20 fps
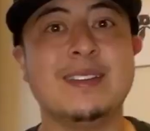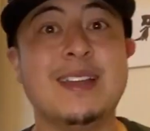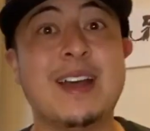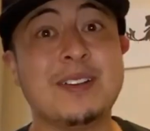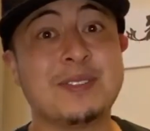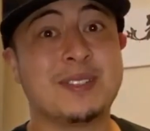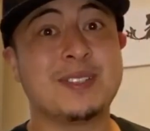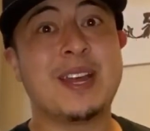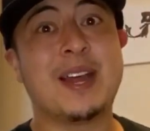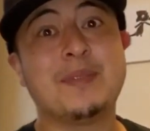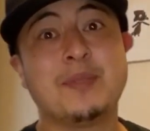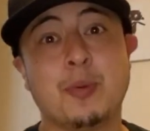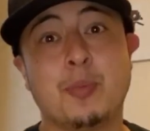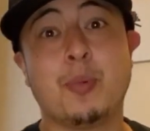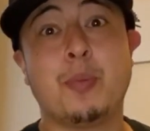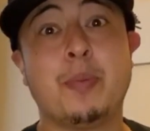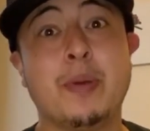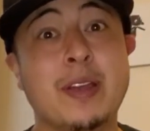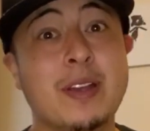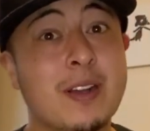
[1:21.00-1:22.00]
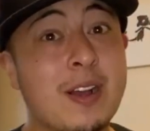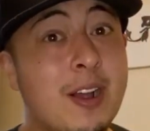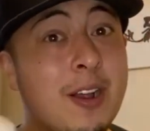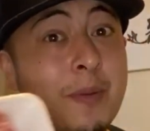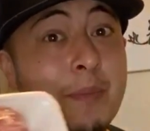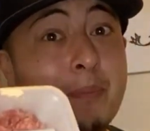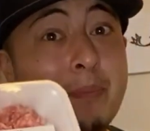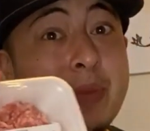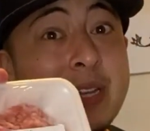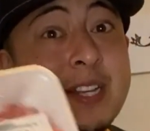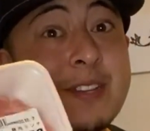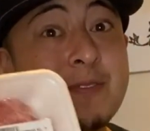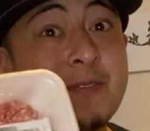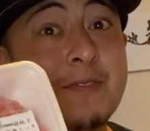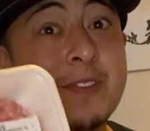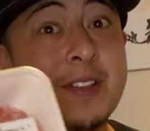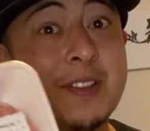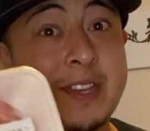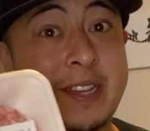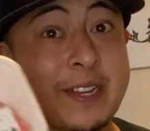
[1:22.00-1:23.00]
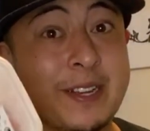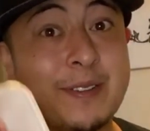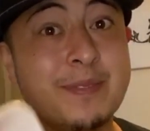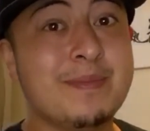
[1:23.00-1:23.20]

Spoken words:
Now it's time to prepare our meat filling.